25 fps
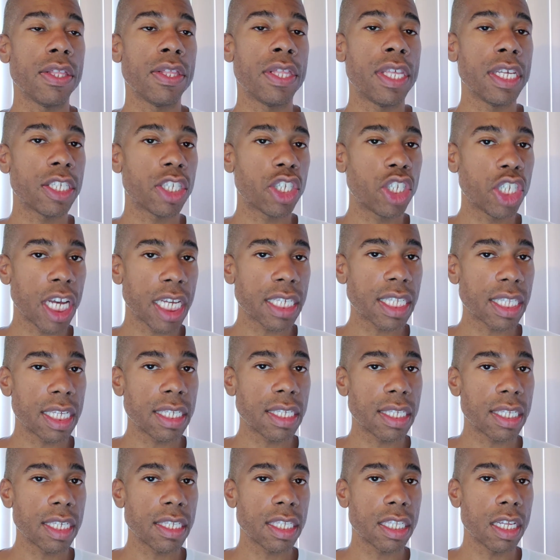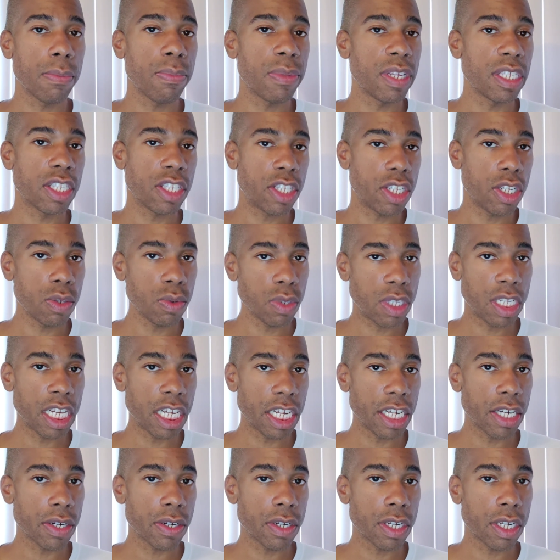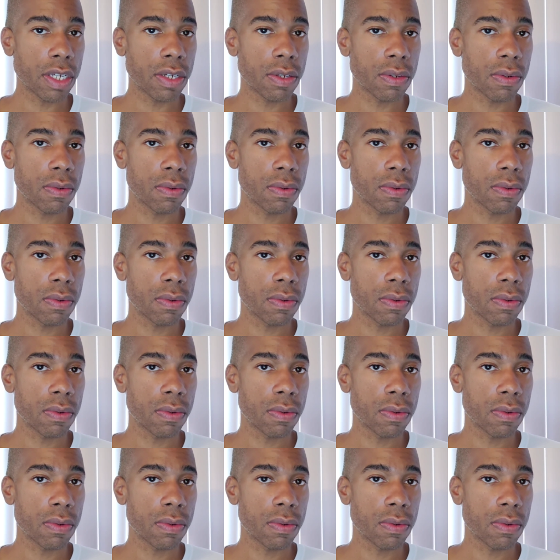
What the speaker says: this justice system is two-tiered,